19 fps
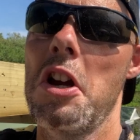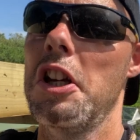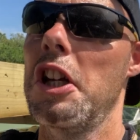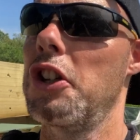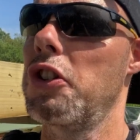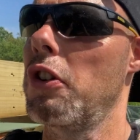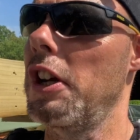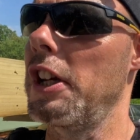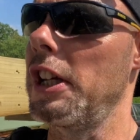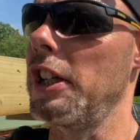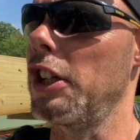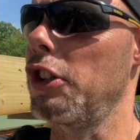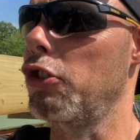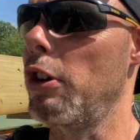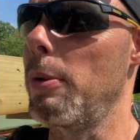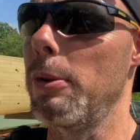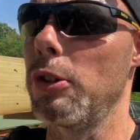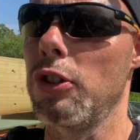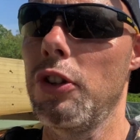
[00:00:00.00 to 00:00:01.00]
You're trying to get the
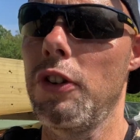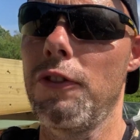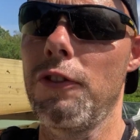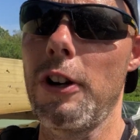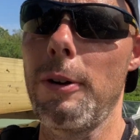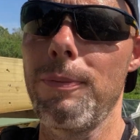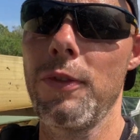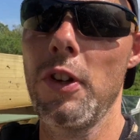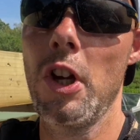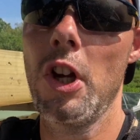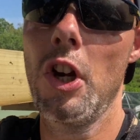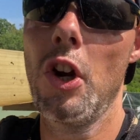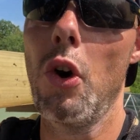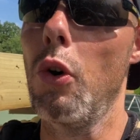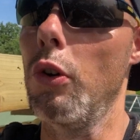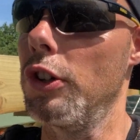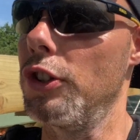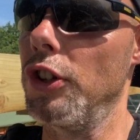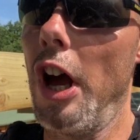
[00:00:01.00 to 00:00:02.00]
trimmers on the front,
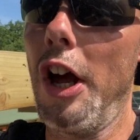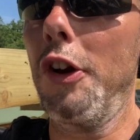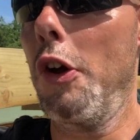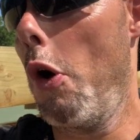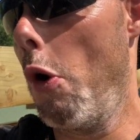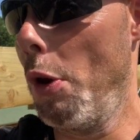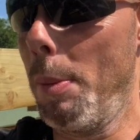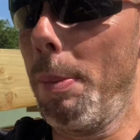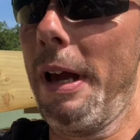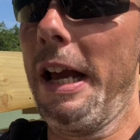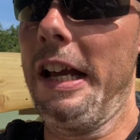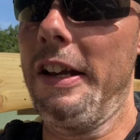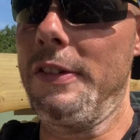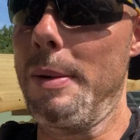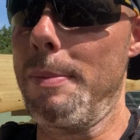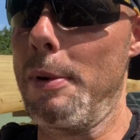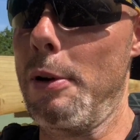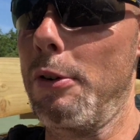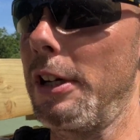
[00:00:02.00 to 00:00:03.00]
or the side, or the back of your
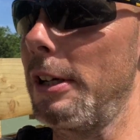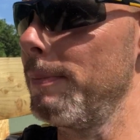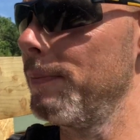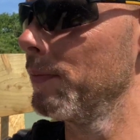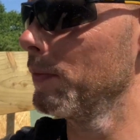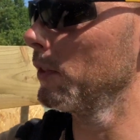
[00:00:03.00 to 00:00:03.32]
building.